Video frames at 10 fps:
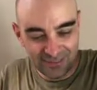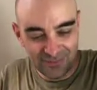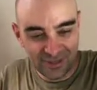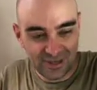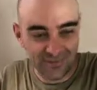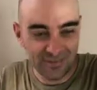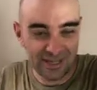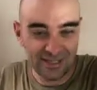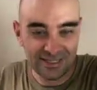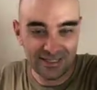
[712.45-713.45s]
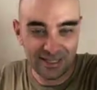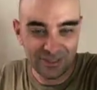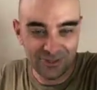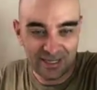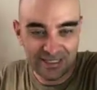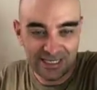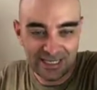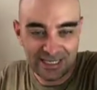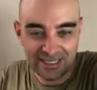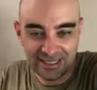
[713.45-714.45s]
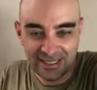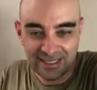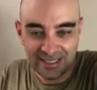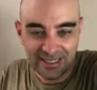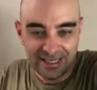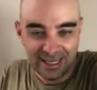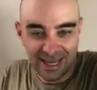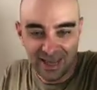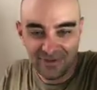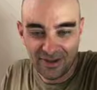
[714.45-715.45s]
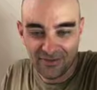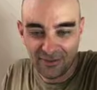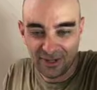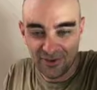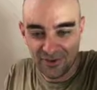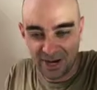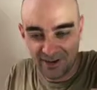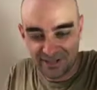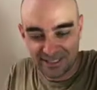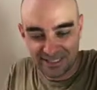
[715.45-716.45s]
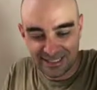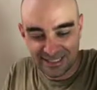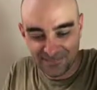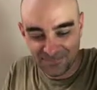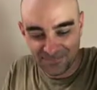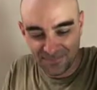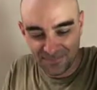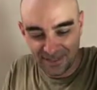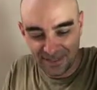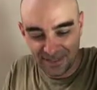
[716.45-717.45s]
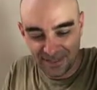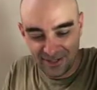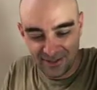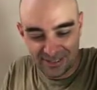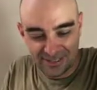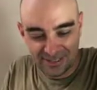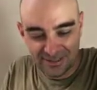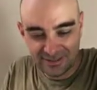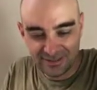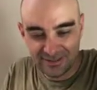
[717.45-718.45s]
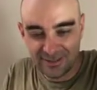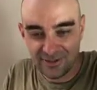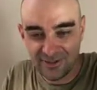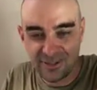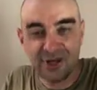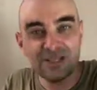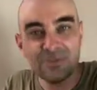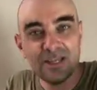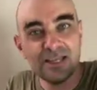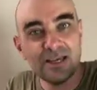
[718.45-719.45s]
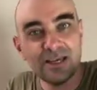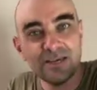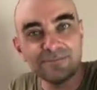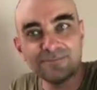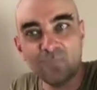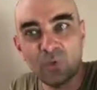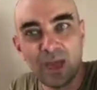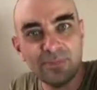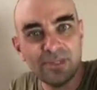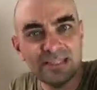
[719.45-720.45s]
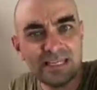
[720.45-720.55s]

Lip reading: with everybody and drink tea and have everybody around, because it's there's not as many rabid